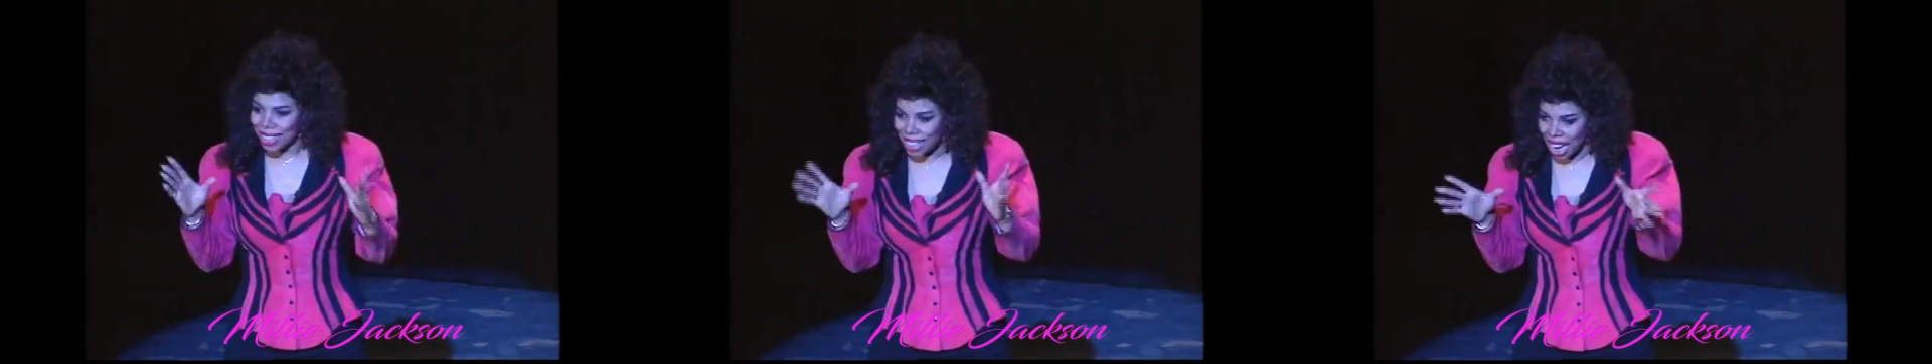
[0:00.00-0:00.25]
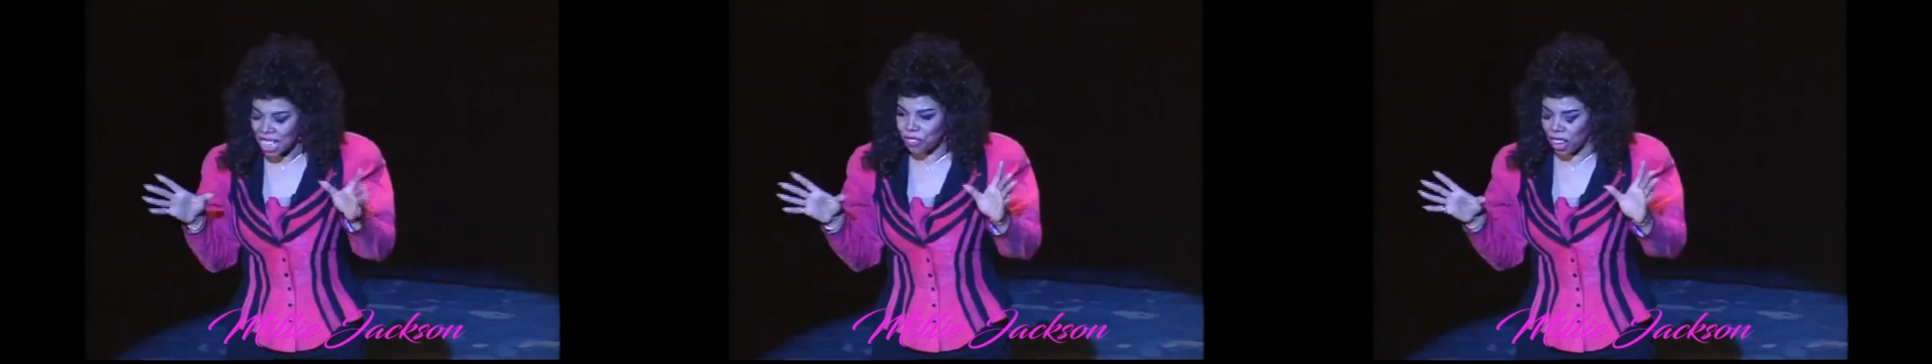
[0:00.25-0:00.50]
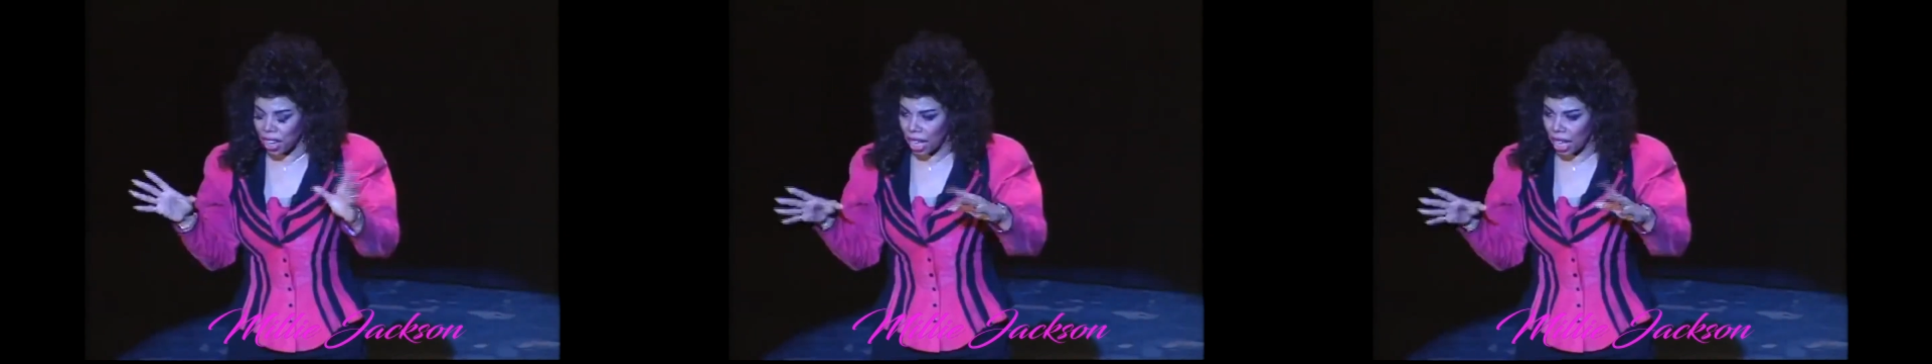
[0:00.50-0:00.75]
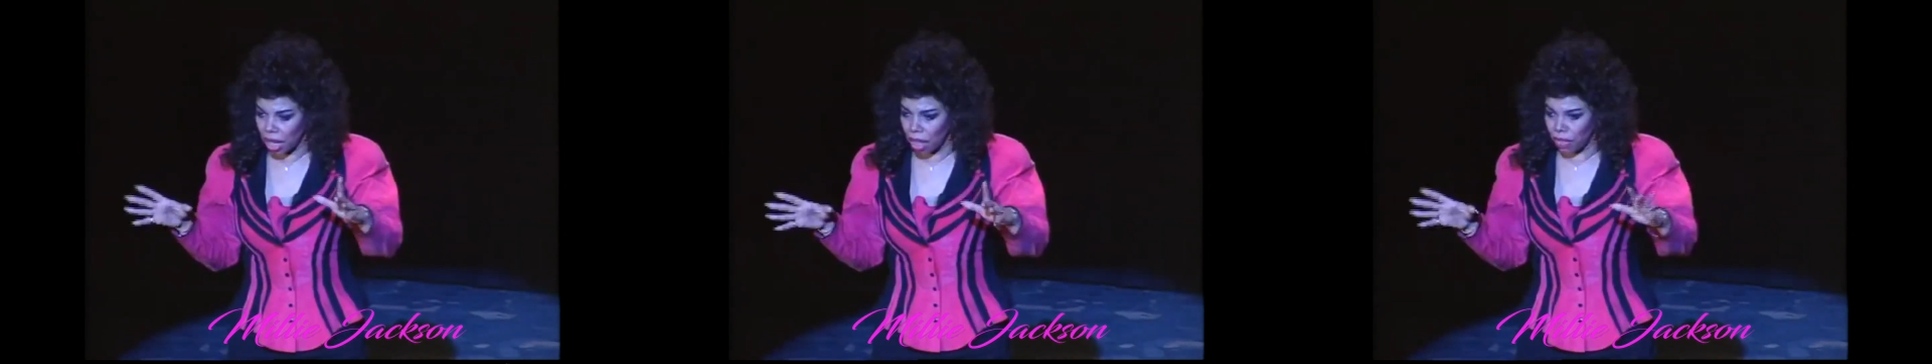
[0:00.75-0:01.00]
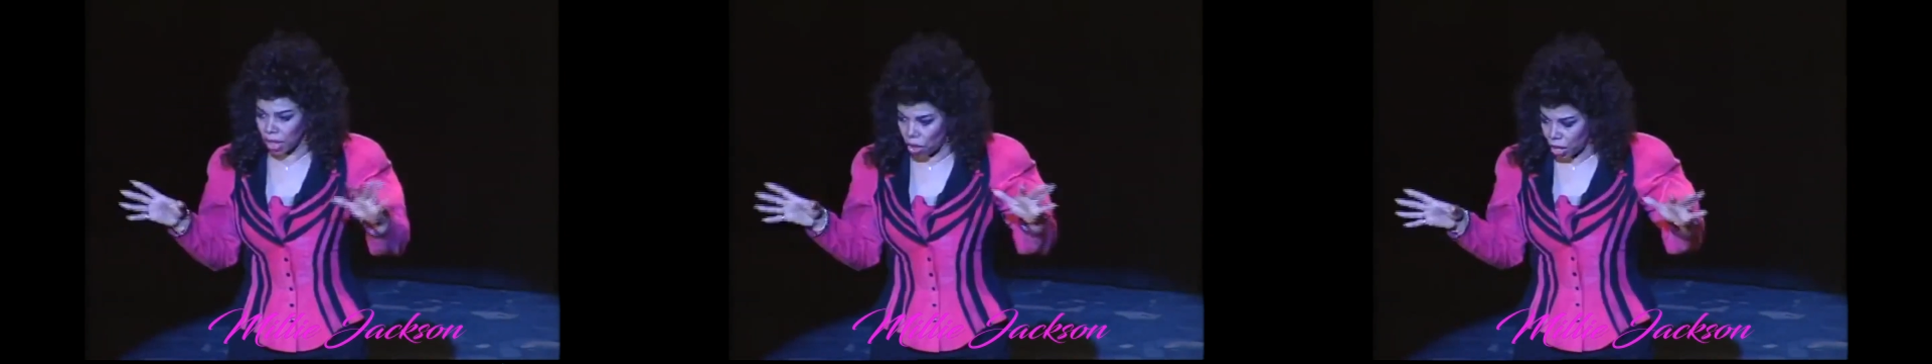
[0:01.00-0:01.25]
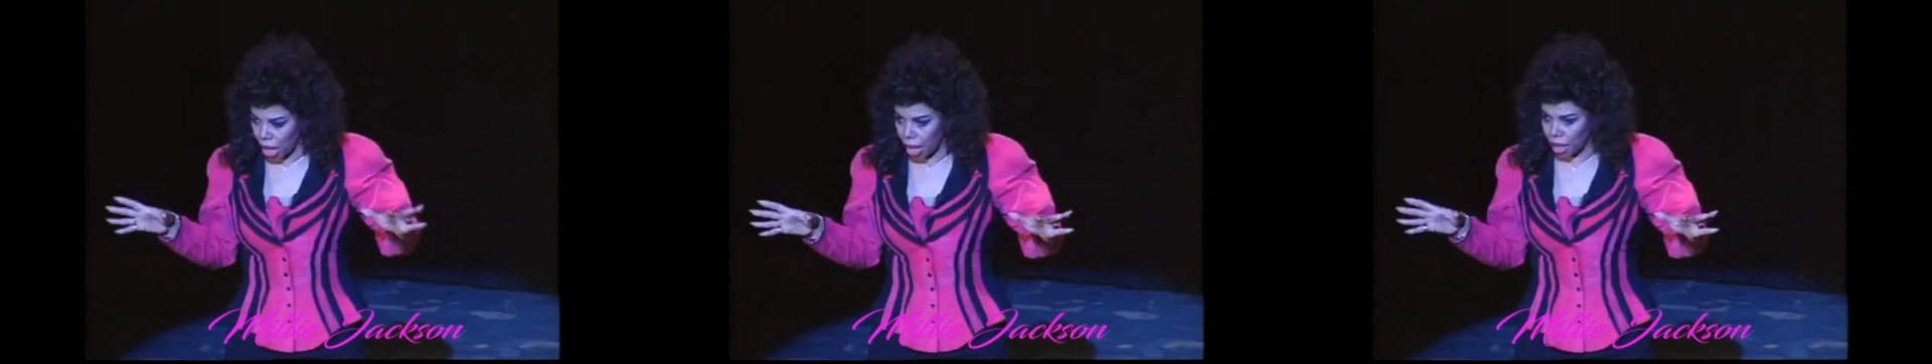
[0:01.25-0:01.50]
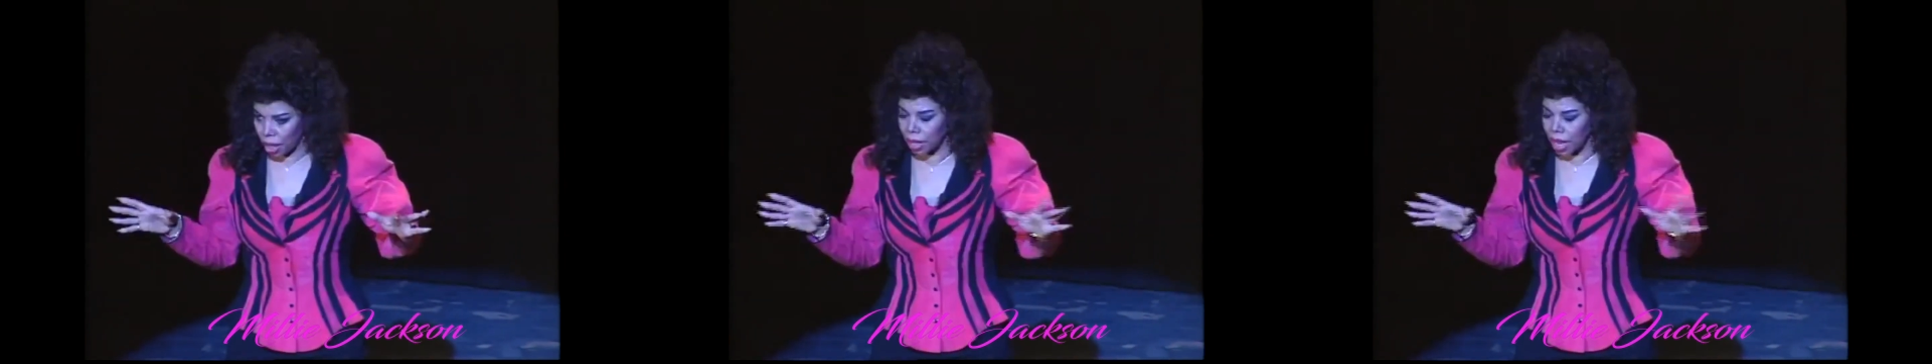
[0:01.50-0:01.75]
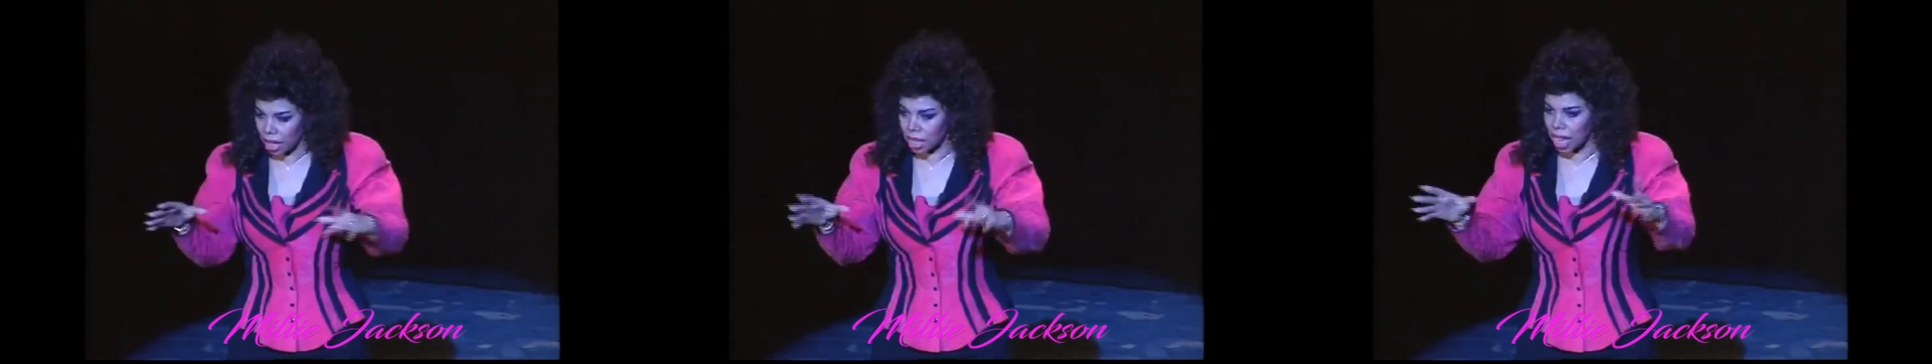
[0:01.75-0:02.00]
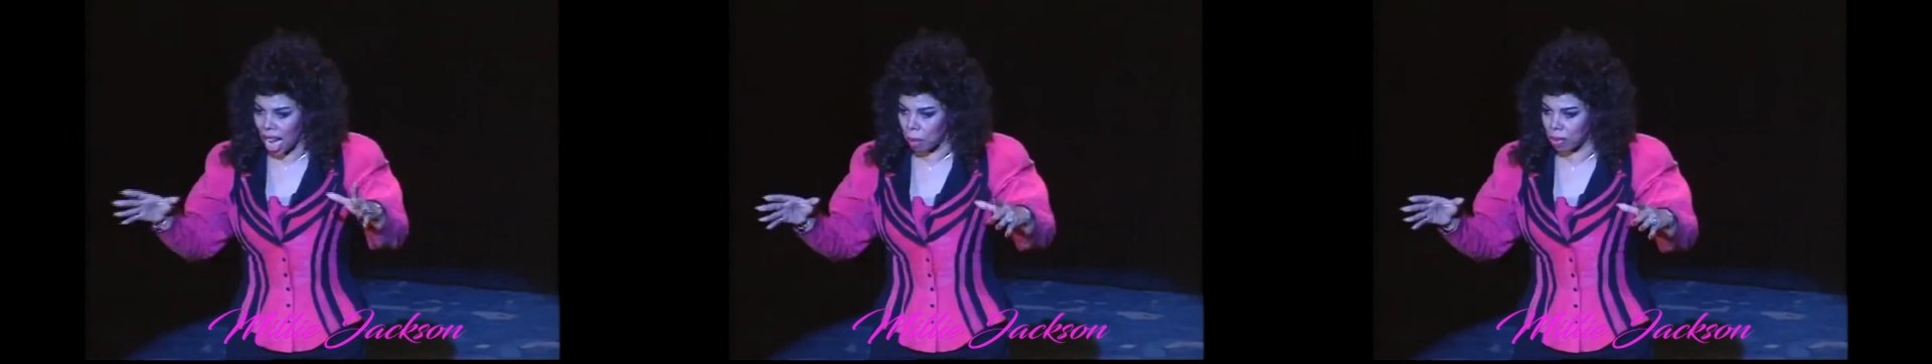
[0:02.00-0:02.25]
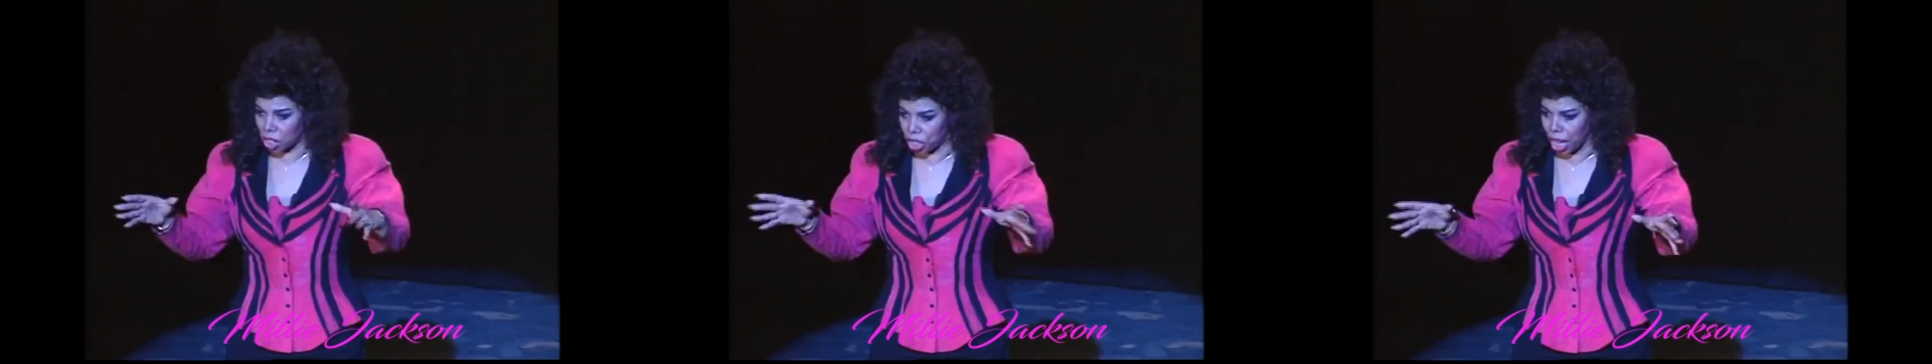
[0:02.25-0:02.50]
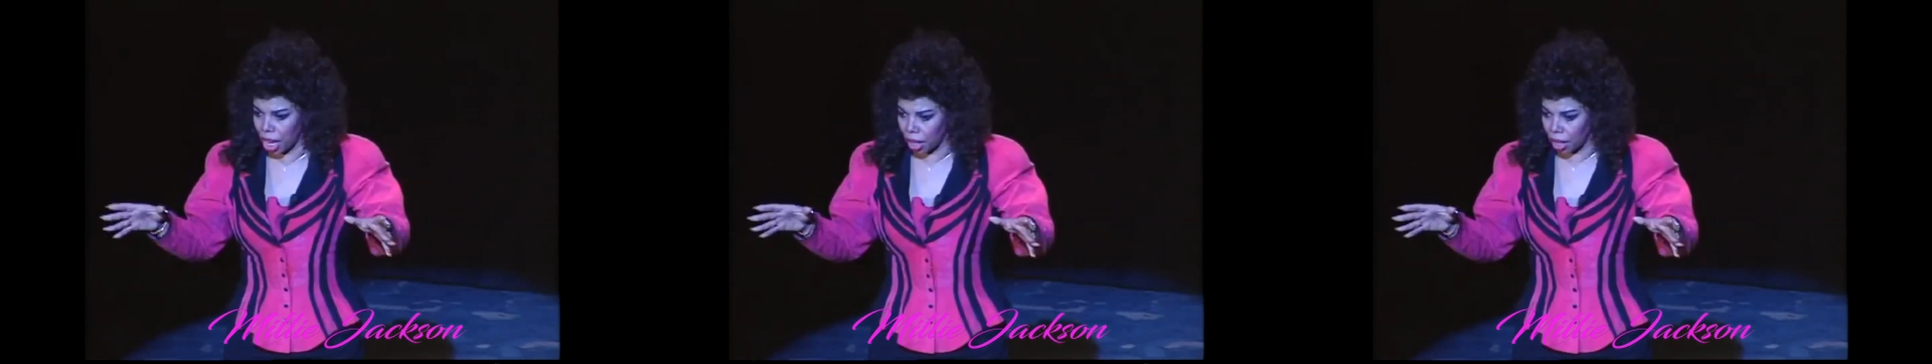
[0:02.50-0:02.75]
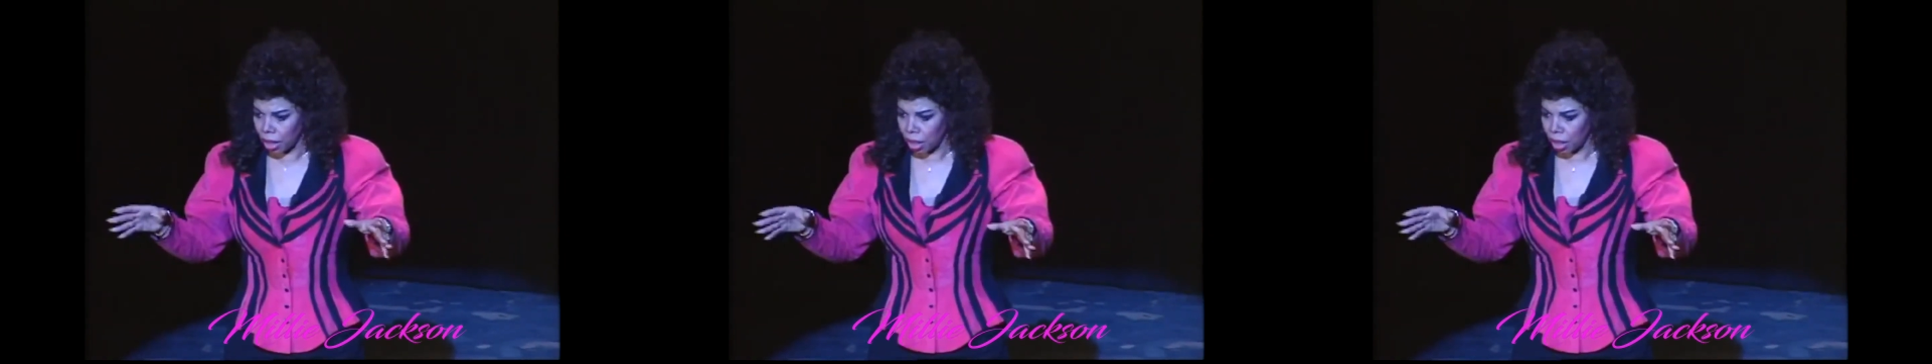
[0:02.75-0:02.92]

just for the hell of it, okay, next garbage day,